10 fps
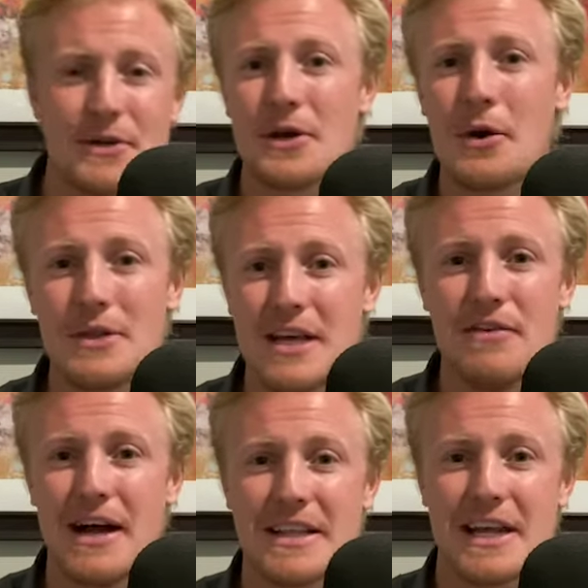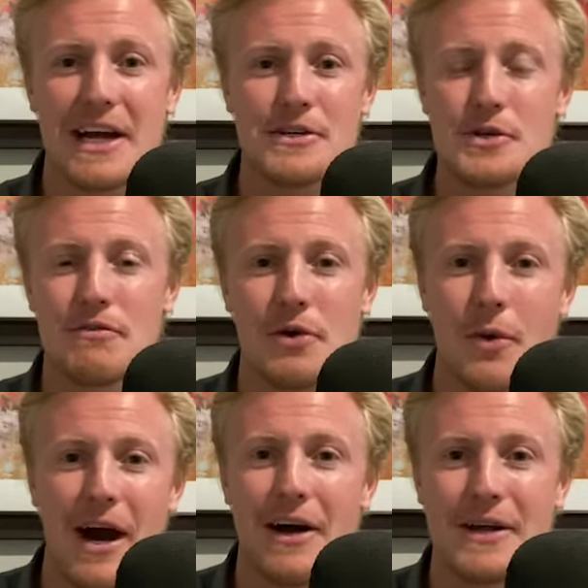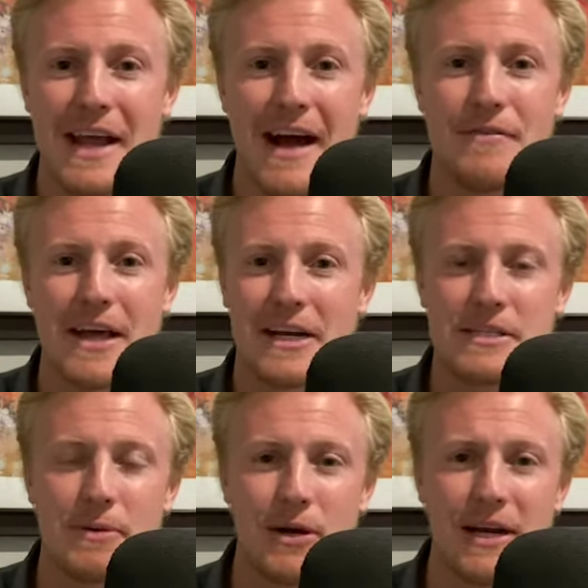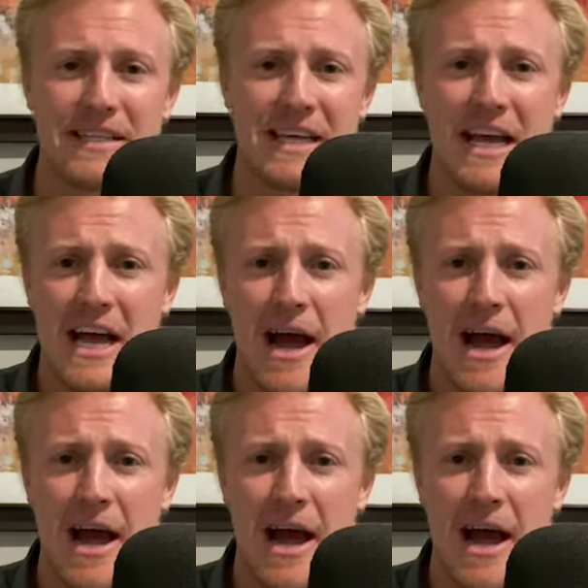or go live out of the country for a while and have that experience.